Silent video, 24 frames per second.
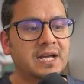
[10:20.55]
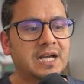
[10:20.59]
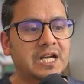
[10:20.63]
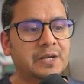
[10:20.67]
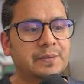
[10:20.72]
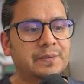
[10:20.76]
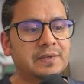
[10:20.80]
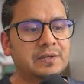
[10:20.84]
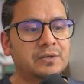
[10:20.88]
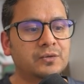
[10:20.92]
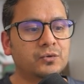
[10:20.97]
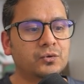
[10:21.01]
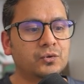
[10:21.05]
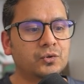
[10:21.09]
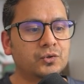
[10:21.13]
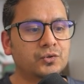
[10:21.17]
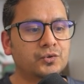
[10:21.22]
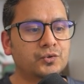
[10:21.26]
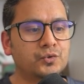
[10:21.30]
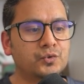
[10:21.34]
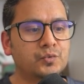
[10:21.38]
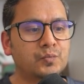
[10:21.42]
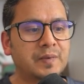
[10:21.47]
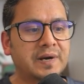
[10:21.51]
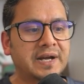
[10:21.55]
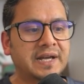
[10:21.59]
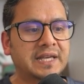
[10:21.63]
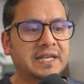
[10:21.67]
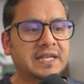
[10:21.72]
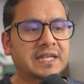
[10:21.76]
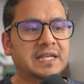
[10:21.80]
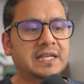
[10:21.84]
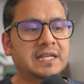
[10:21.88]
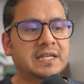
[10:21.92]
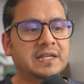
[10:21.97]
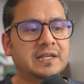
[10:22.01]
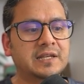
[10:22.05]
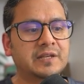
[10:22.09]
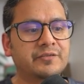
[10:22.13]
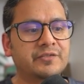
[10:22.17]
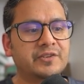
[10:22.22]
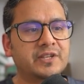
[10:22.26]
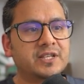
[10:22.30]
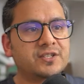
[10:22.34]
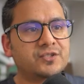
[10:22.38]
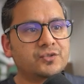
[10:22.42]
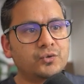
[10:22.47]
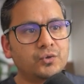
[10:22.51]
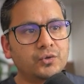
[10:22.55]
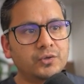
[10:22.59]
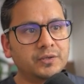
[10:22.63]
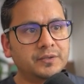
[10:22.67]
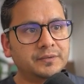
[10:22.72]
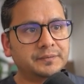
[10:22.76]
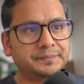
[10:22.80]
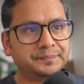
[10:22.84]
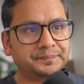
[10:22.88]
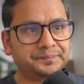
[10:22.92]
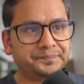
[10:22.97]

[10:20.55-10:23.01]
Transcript: I will go to my VS Code.